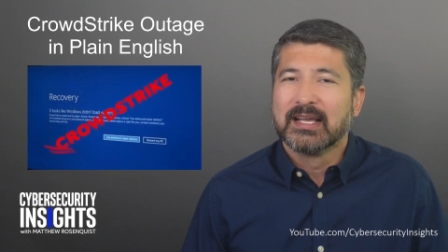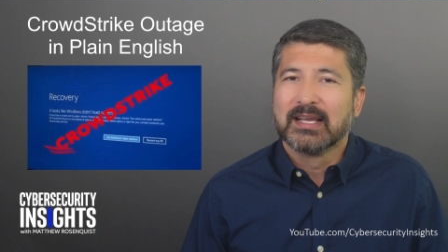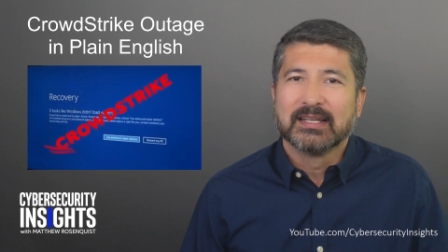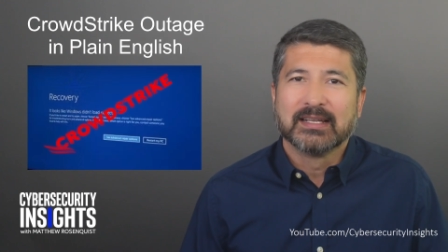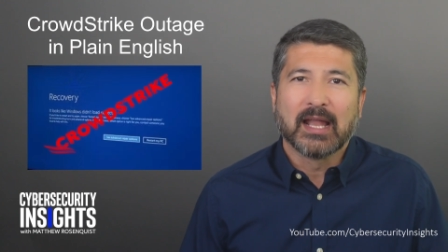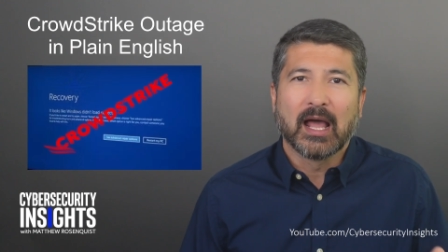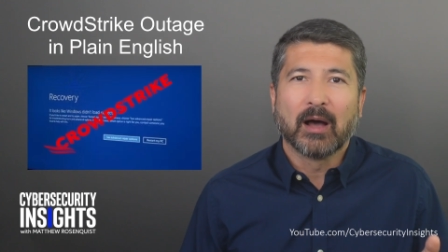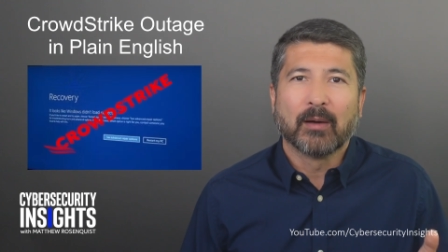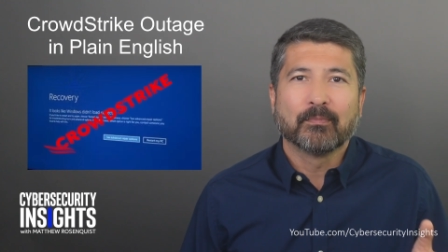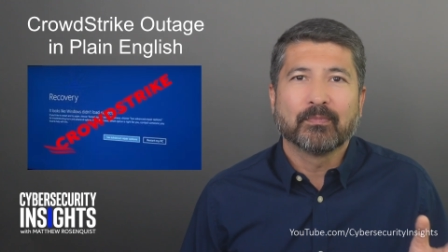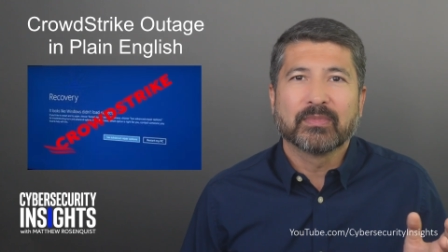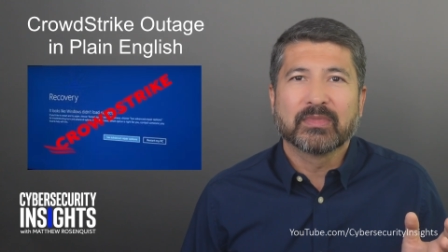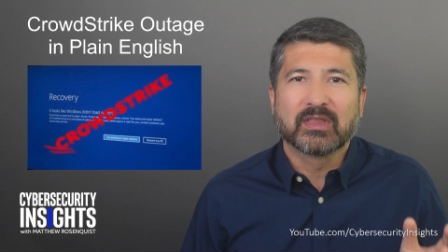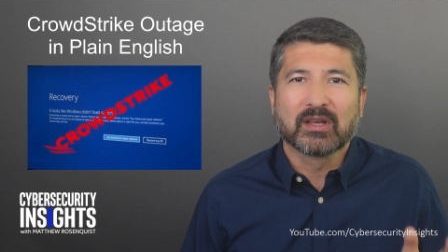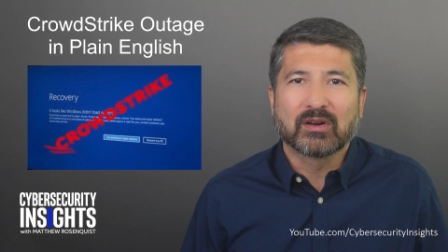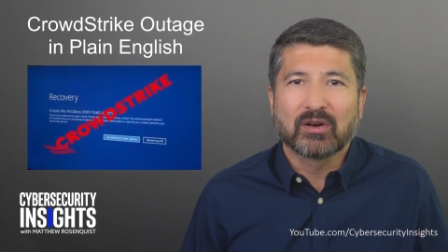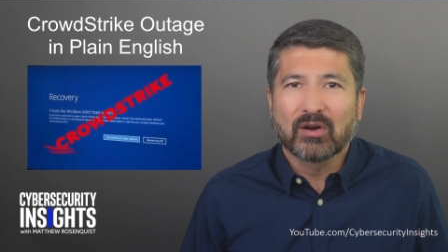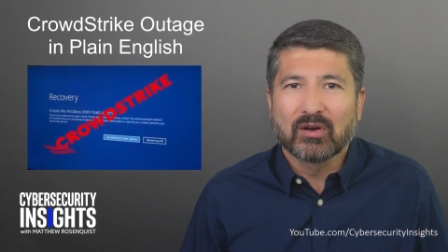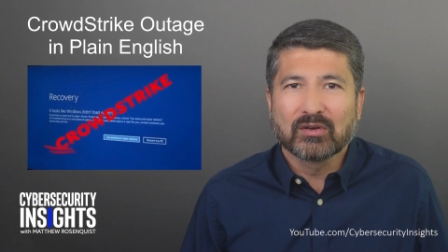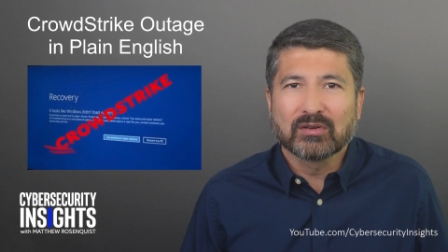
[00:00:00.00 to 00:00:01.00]
Now, the
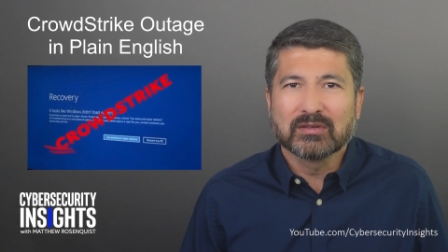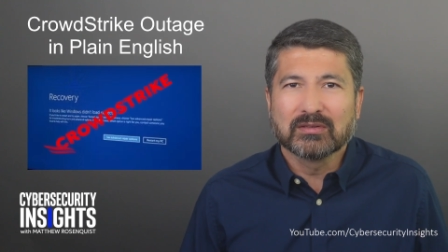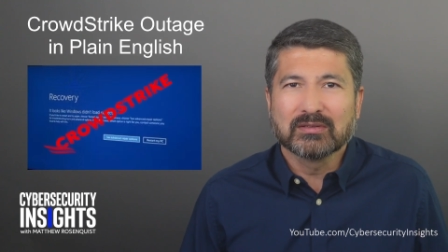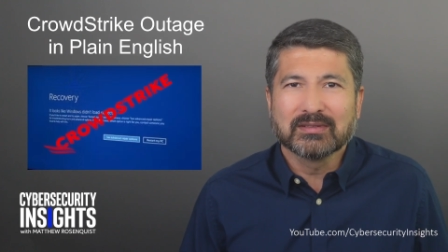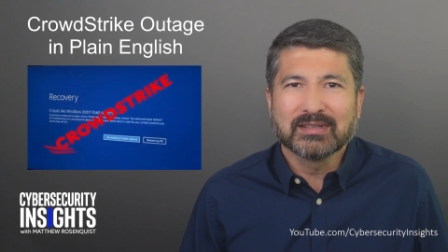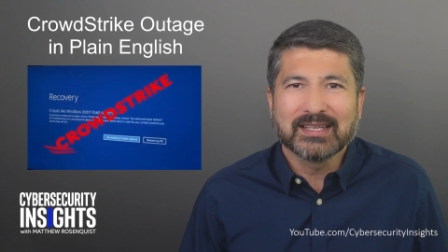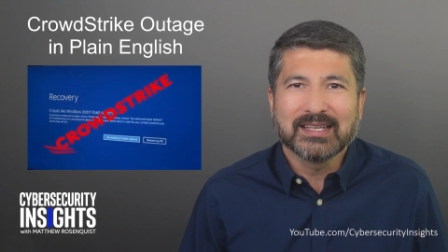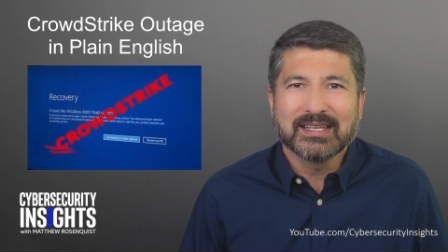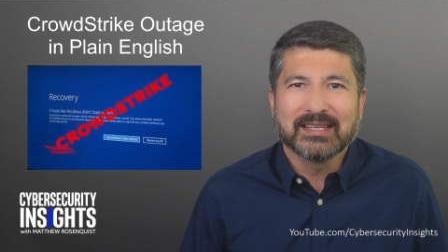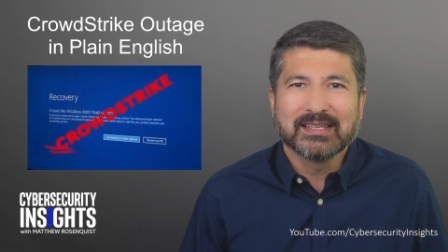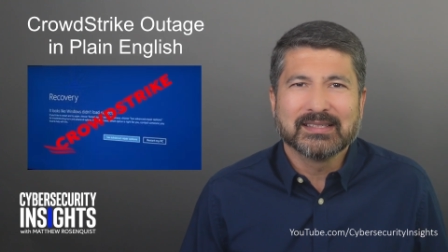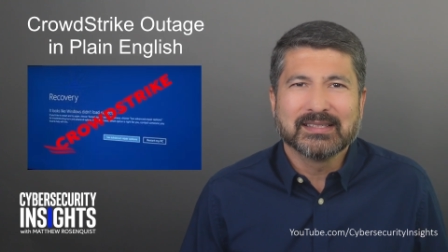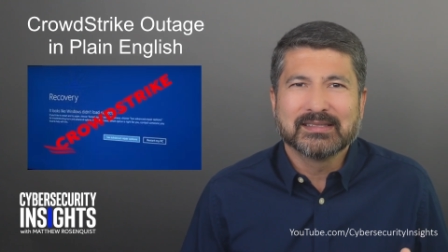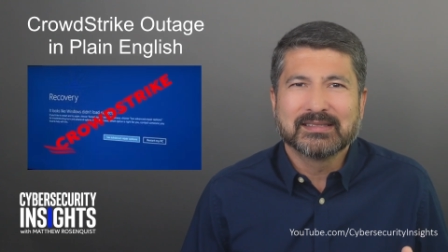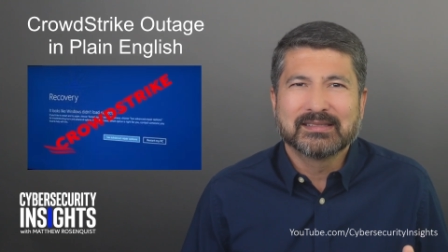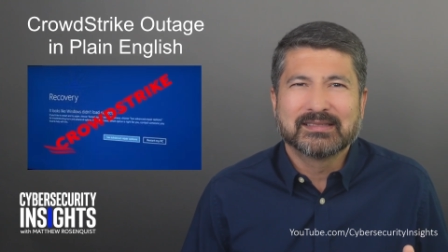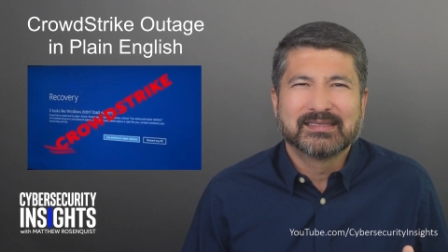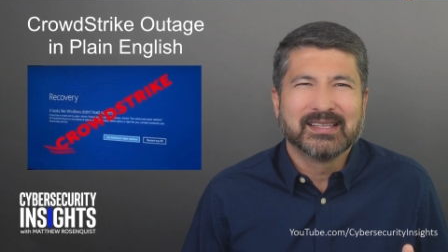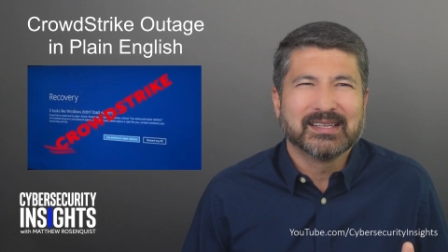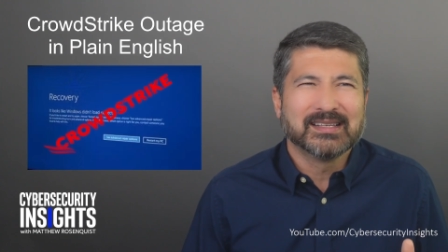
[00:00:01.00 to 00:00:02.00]
kernel
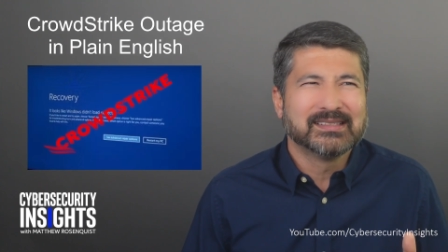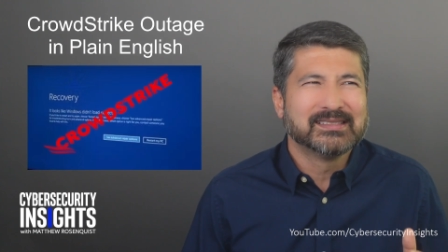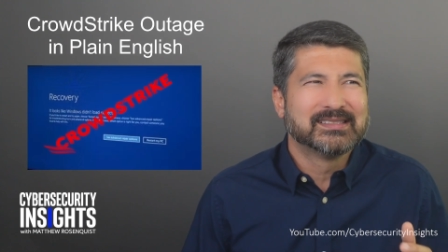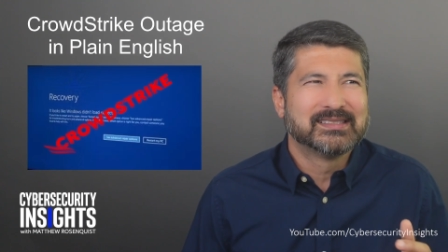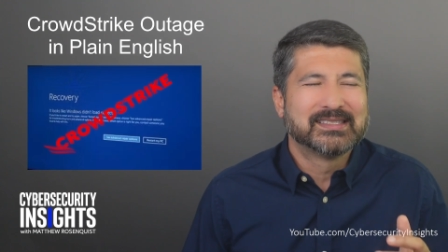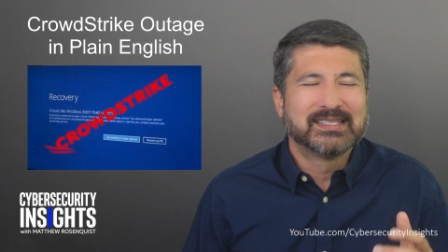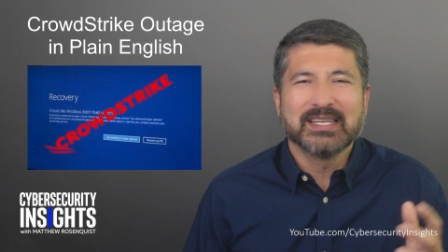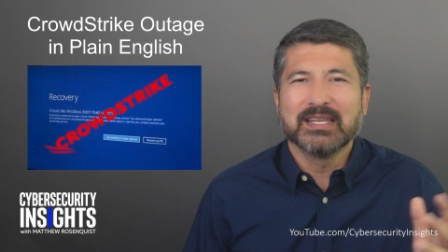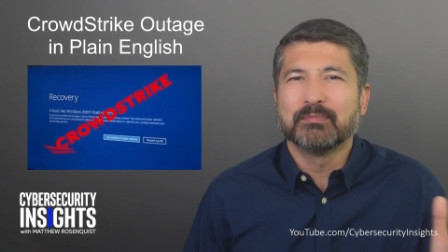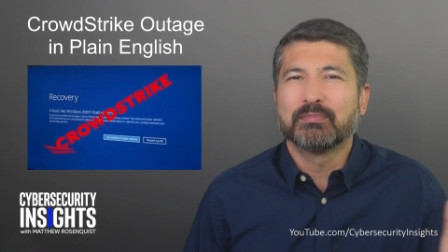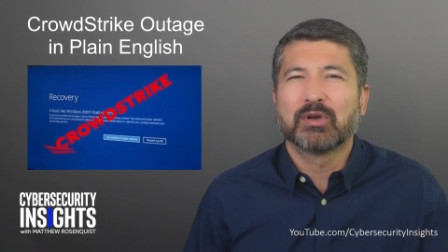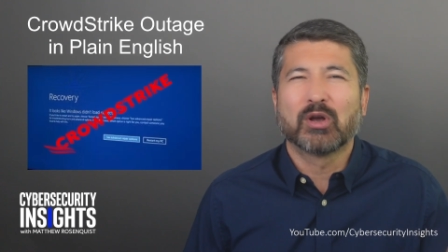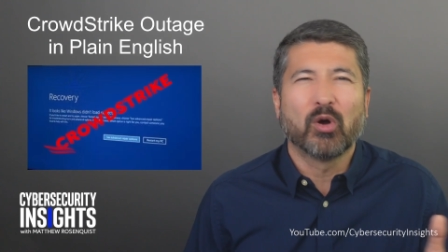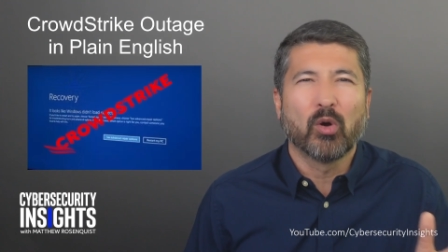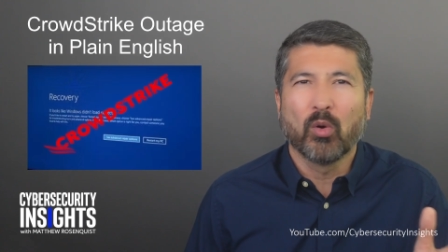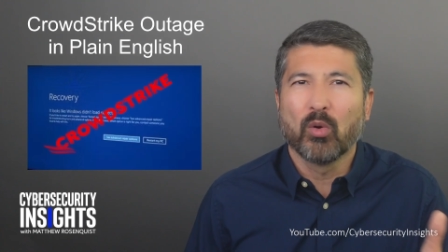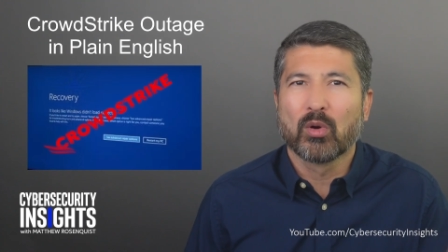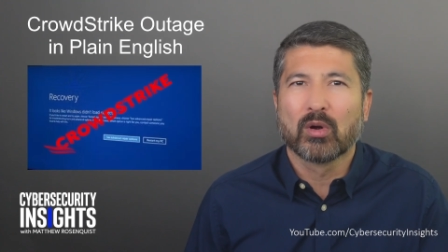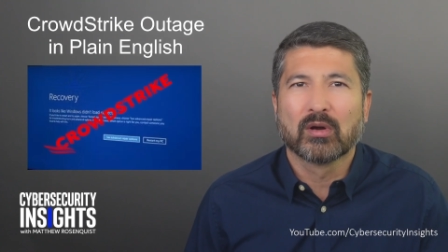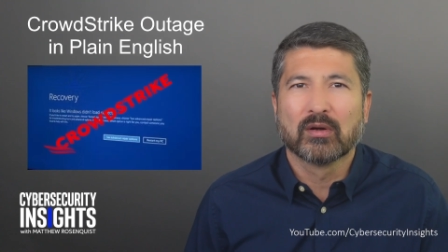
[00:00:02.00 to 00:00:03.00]
is the deep
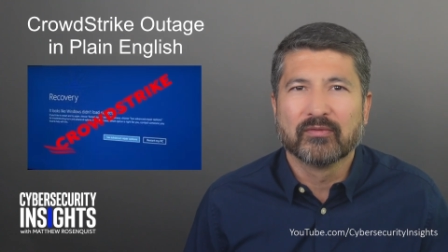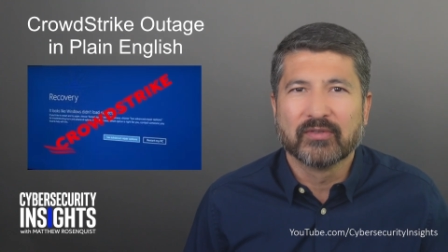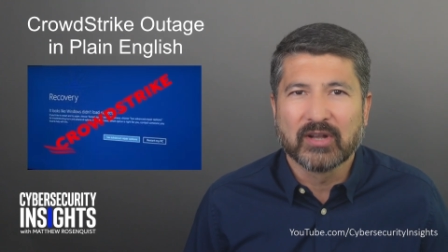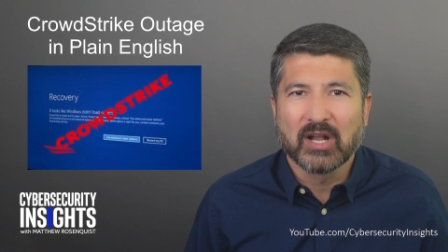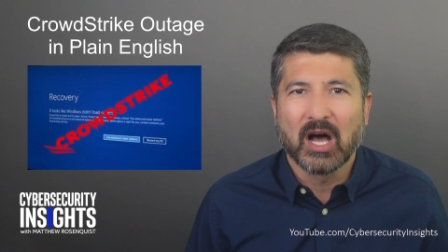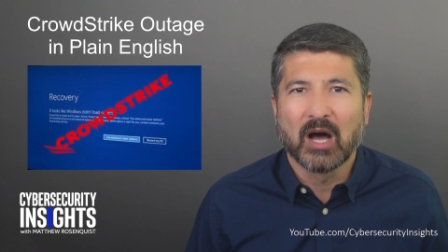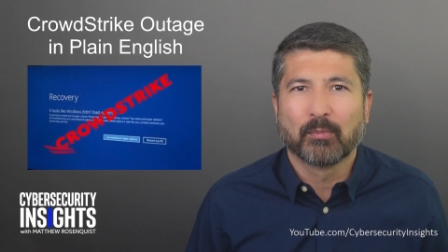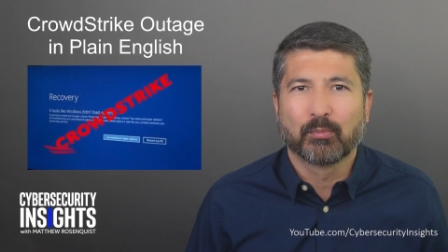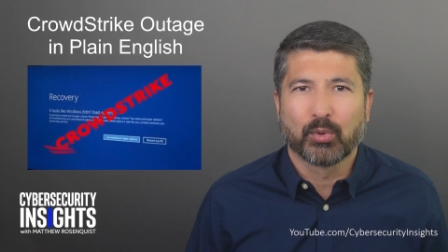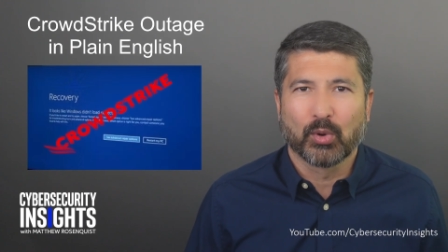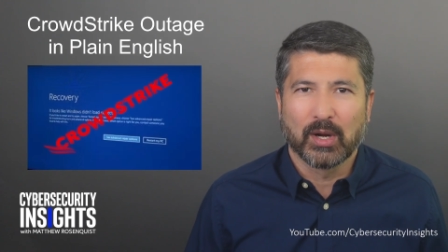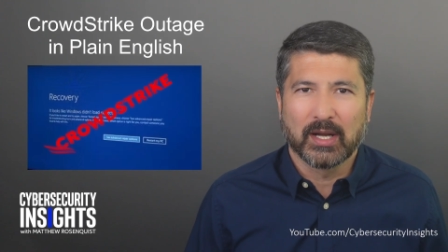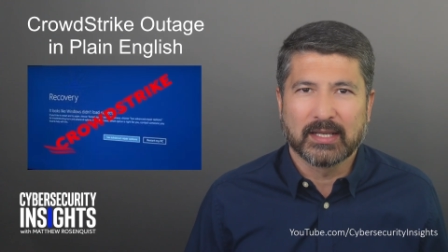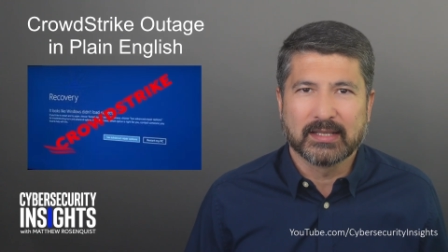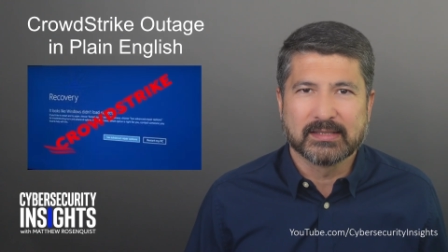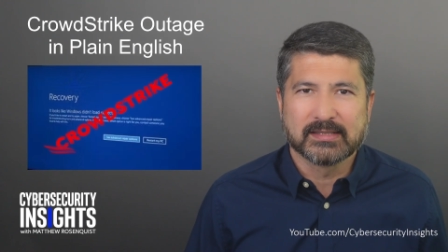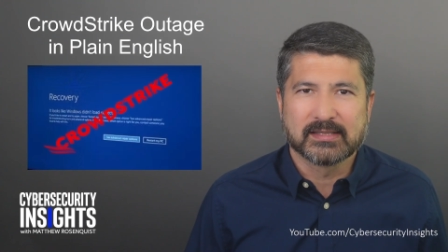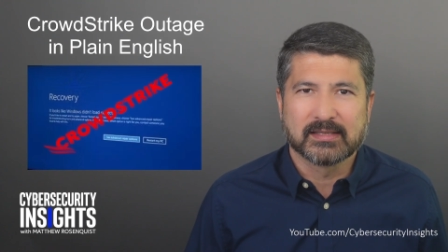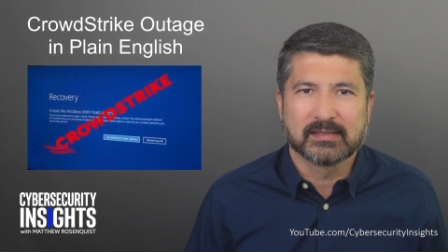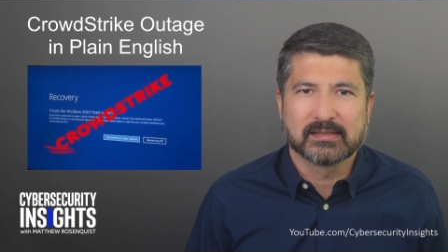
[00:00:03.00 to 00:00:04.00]
core of an
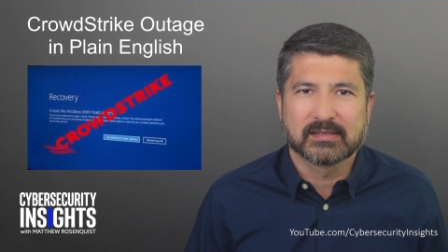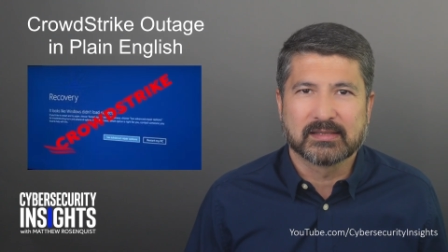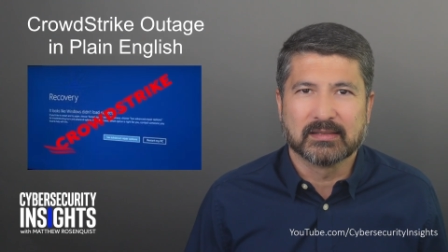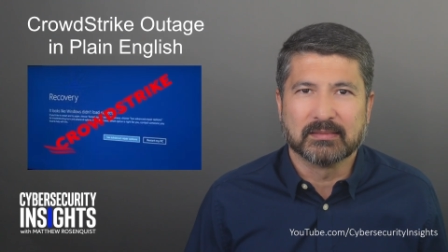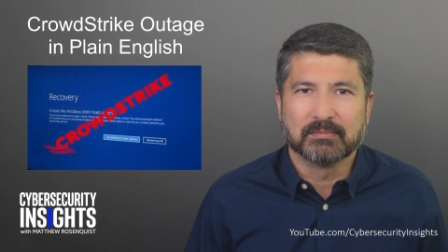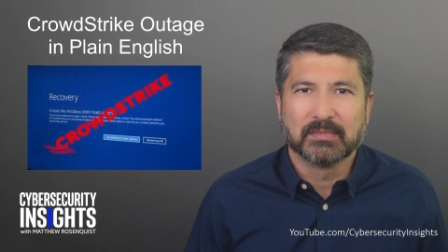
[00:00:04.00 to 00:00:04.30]
operating system.